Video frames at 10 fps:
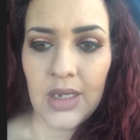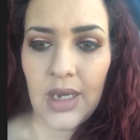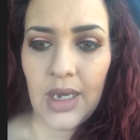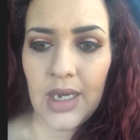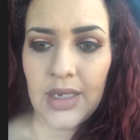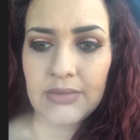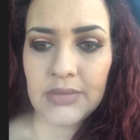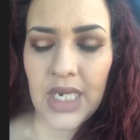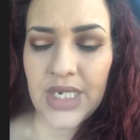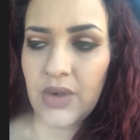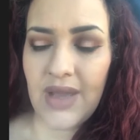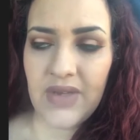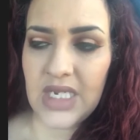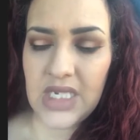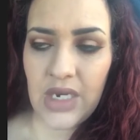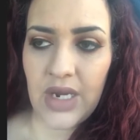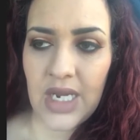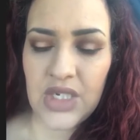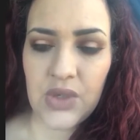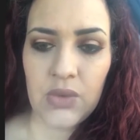I don't have any dairy.
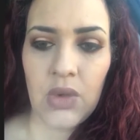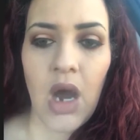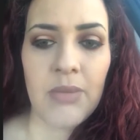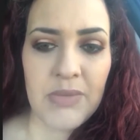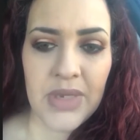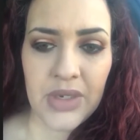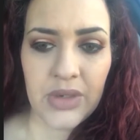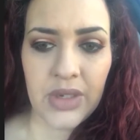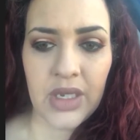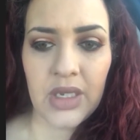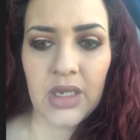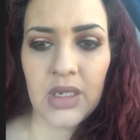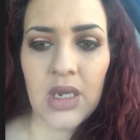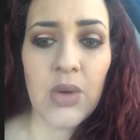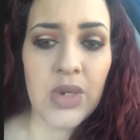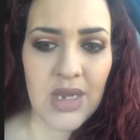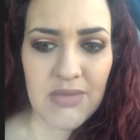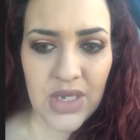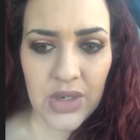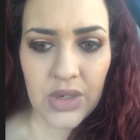I do almond milk, coconut milk.